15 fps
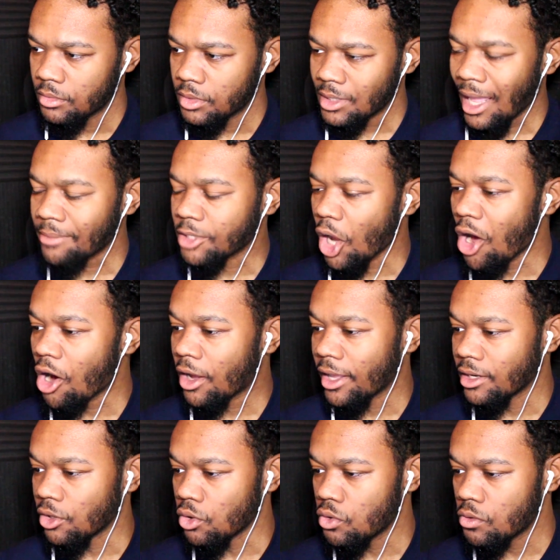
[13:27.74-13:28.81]
Stop
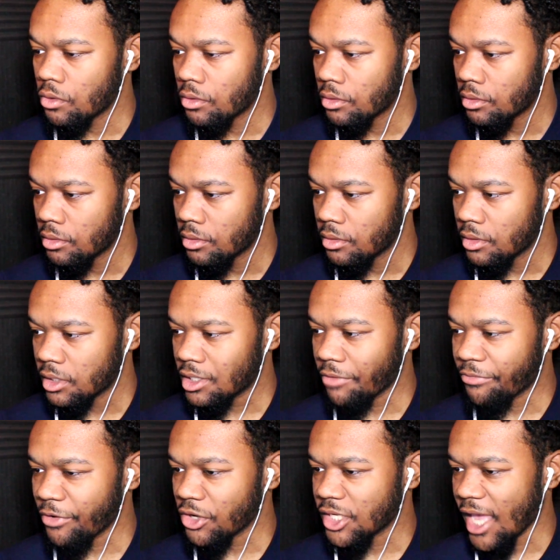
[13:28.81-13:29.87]
talking, dude. It's the
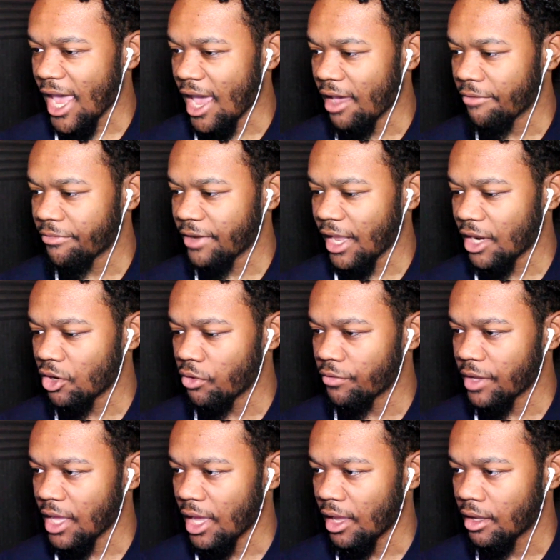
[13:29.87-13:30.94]
first half. It ain't
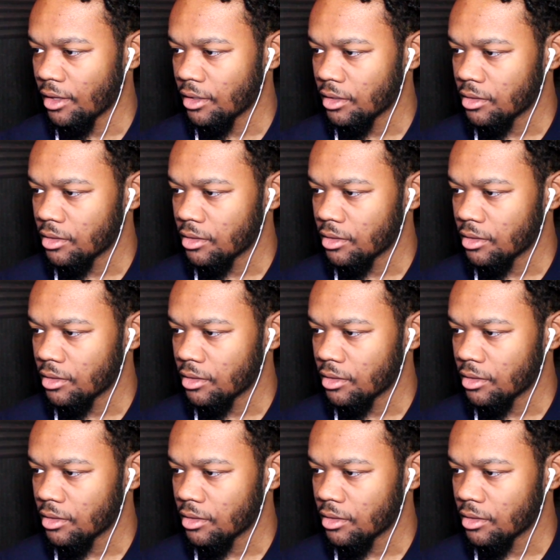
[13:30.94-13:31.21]
over yet.